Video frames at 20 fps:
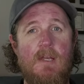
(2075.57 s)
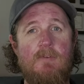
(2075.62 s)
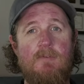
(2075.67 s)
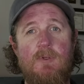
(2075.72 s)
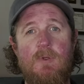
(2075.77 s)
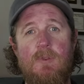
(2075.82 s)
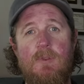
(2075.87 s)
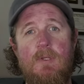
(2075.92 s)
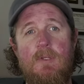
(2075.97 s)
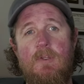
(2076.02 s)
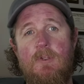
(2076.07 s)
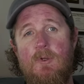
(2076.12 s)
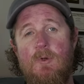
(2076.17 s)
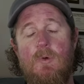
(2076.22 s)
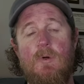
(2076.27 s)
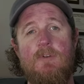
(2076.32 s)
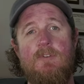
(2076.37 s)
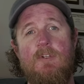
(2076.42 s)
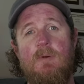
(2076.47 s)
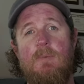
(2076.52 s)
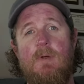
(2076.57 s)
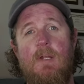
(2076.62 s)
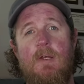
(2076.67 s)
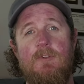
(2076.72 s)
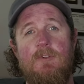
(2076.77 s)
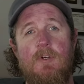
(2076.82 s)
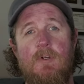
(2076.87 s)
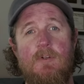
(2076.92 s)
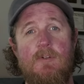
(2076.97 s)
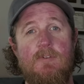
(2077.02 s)
if you think you or someone
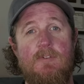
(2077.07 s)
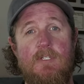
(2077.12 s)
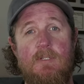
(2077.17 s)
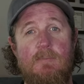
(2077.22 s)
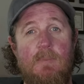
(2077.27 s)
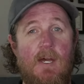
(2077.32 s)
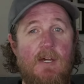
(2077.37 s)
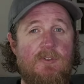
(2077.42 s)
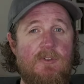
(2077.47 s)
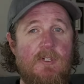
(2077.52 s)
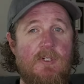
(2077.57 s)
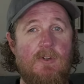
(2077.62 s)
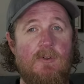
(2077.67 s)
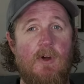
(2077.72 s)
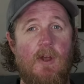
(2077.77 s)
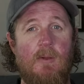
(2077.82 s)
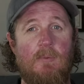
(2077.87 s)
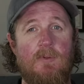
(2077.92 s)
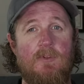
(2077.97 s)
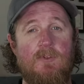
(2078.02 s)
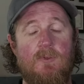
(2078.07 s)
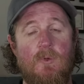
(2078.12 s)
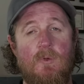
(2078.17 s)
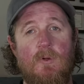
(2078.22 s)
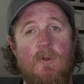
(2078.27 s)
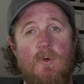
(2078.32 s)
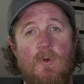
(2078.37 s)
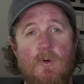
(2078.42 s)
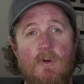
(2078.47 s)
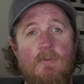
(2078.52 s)
else on your team has an incredible
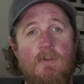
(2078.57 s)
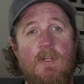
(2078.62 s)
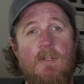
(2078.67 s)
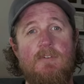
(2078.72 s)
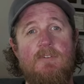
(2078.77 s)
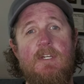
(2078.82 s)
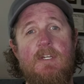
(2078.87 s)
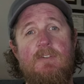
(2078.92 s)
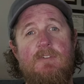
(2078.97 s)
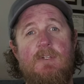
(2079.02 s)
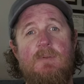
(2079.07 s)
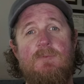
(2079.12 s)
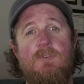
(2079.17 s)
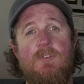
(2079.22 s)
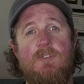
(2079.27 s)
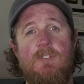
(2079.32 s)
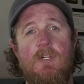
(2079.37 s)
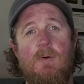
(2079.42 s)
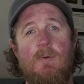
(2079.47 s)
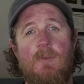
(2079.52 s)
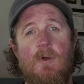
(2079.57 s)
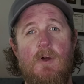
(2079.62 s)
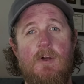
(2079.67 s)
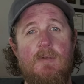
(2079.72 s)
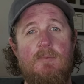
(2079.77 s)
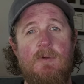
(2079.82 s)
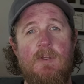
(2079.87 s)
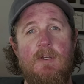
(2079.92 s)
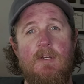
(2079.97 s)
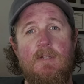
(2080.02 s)
story or real estate tips to share with our
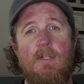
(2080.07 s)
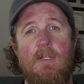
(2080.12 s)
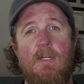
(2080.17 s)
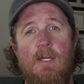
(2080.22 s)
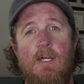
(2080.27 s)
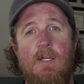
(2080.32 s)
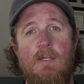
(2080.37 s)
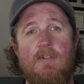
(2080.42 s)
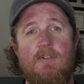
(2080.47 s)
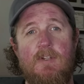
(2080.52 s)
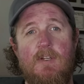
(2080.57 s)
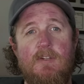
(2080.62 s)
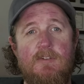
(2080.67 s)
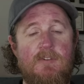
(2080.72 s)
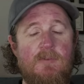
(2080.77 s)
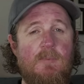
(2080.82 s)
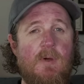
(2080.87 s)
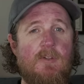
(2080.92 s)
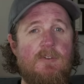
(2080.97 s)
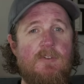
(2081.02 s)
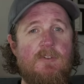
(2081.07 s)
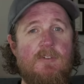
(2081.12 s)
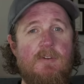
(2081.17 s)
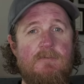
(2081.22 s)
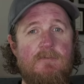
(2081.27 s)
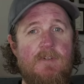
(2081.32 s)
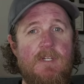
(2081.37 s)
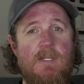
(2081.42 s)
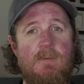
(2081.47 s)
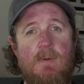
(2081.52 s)
community, send us a message at
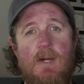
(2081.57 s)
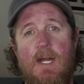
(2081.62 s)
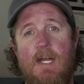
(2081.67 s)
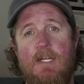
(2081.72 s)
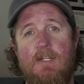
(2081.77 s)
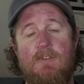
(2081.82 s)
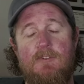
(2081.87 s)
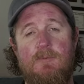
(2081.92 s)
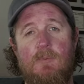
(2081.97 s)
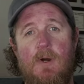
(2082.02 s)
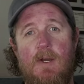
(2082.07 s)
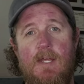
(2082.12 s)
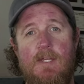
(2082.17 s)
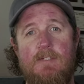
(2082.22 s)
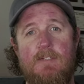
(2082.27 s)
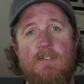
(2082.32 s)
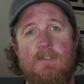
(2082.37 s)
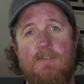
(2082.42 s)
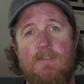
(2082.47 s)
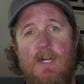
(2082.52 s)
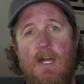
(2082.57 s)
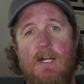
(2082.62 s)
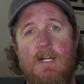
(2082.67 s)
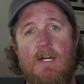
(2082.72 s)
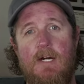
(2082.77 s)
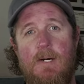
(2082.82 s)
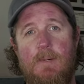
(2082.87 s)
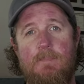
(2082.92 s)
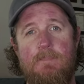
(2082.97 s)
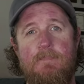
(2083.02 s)

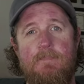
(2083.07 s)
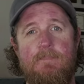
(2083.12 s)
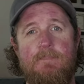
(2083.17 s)
feedback@smartagents.com.